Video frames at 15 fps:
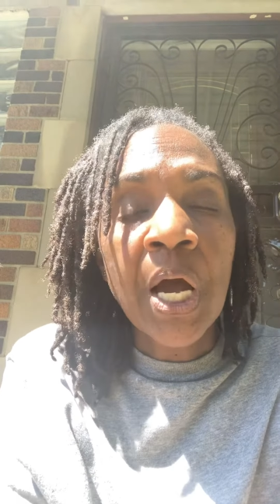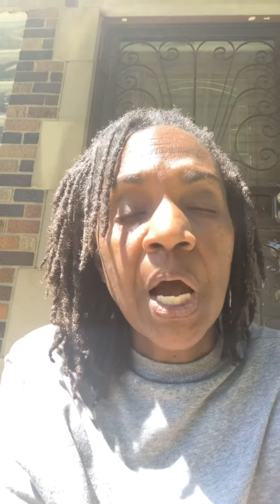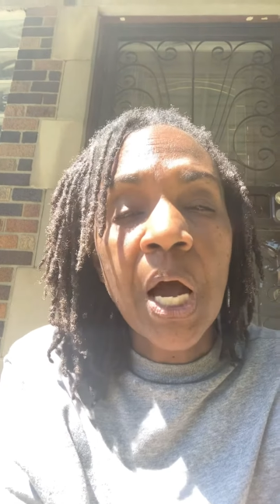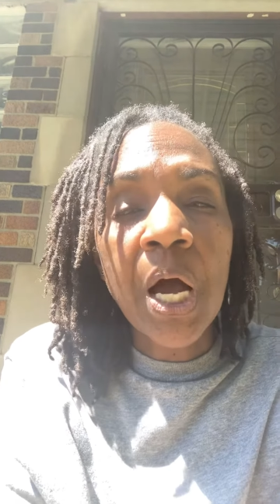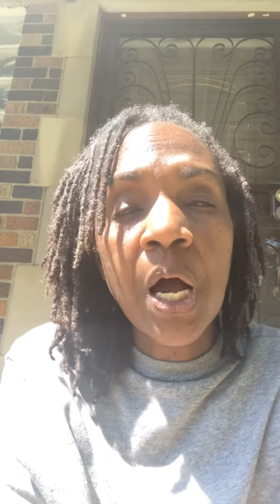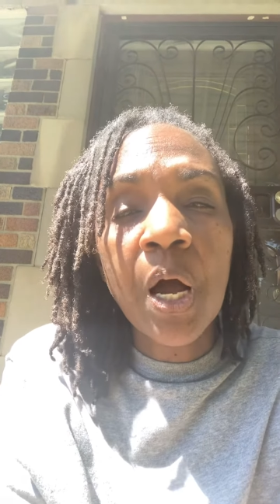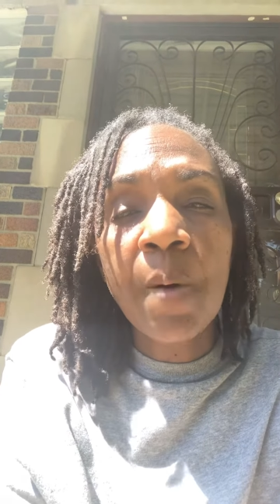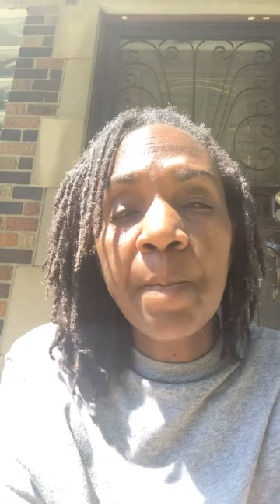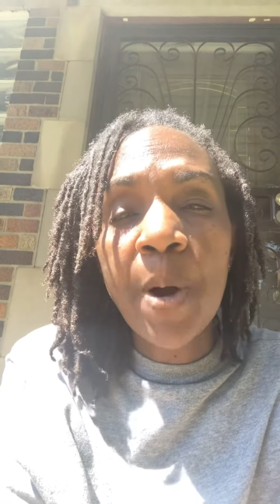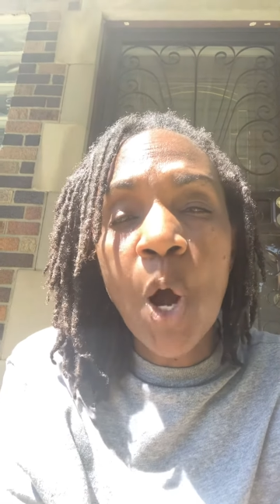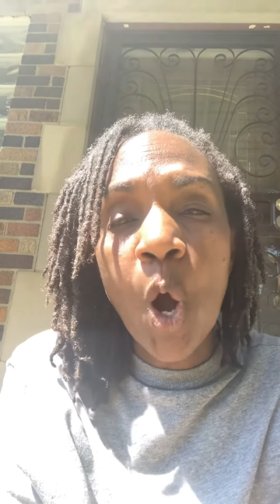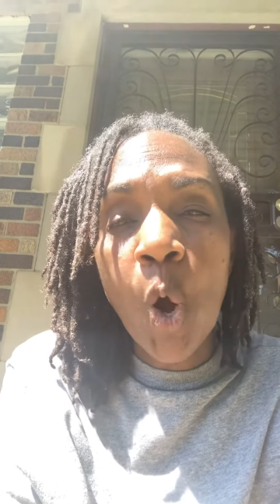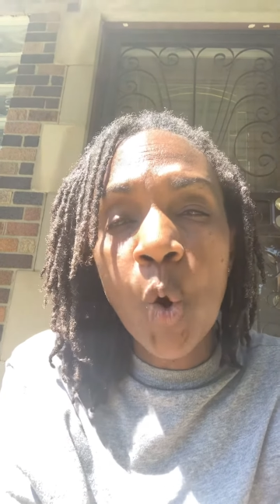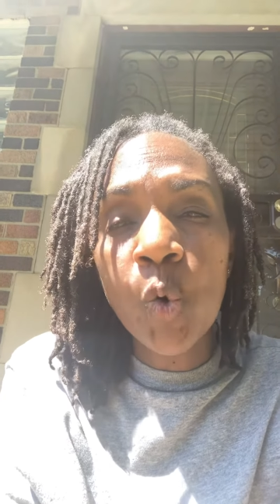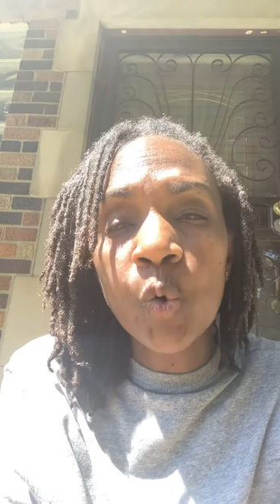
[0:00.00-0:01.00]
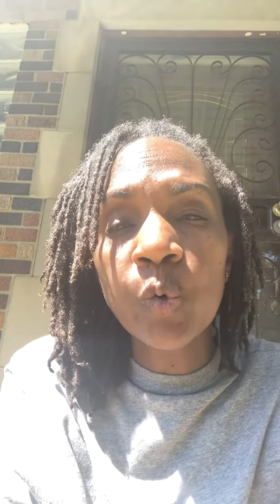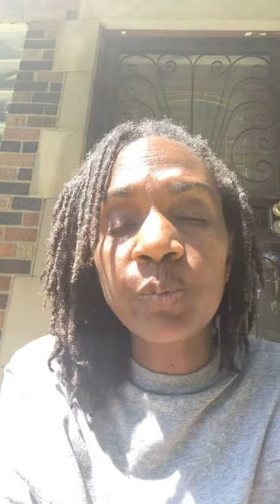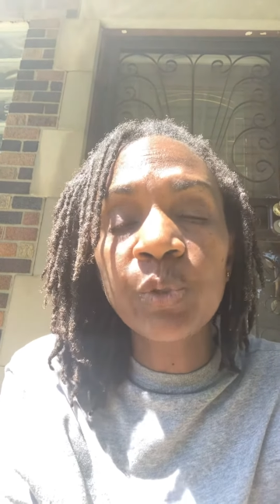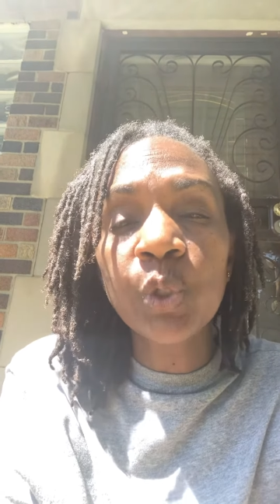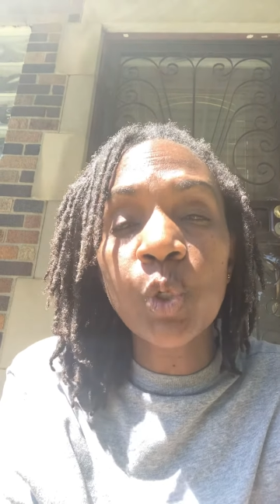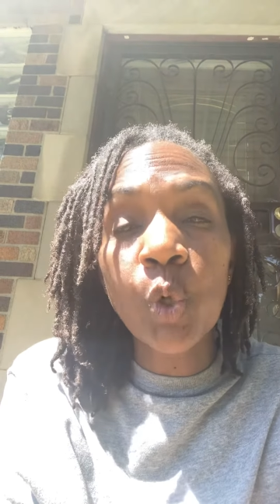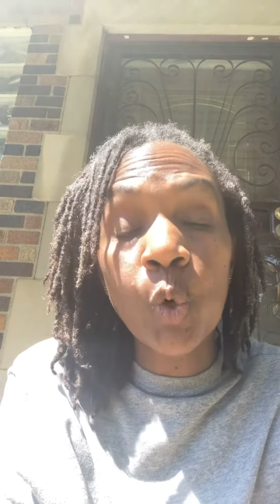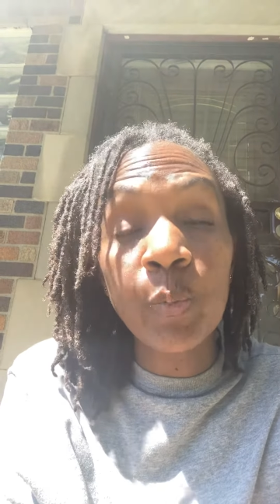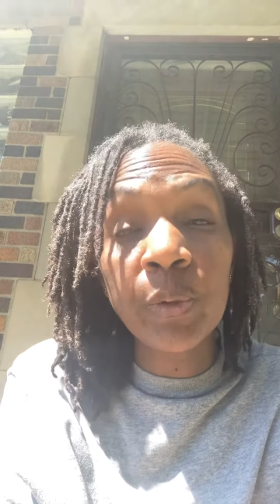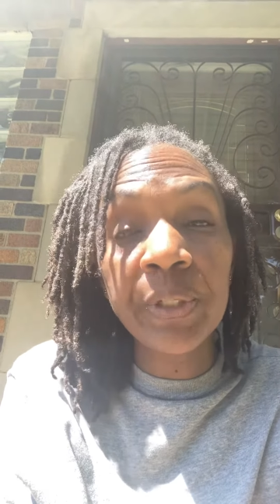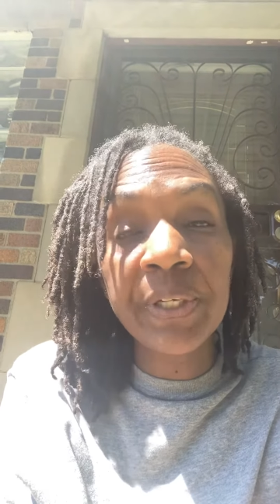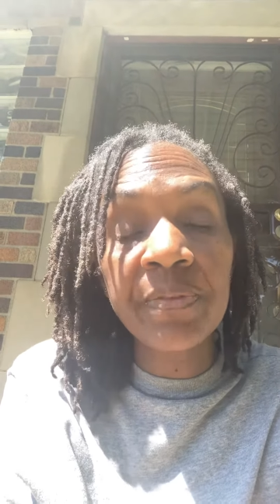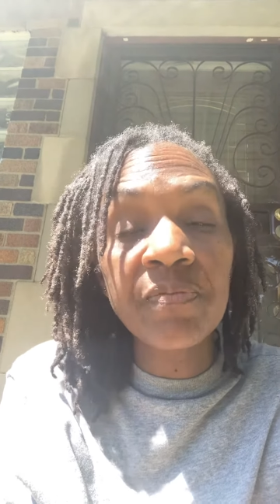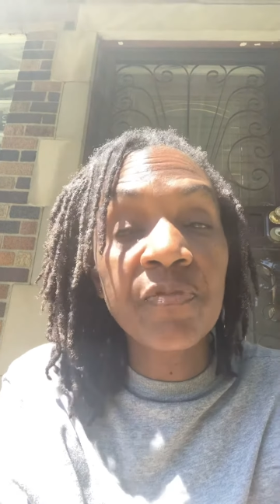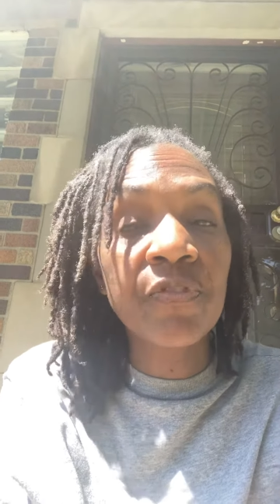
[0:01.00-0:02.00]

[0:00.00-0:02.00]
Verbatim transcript: um, homes globally.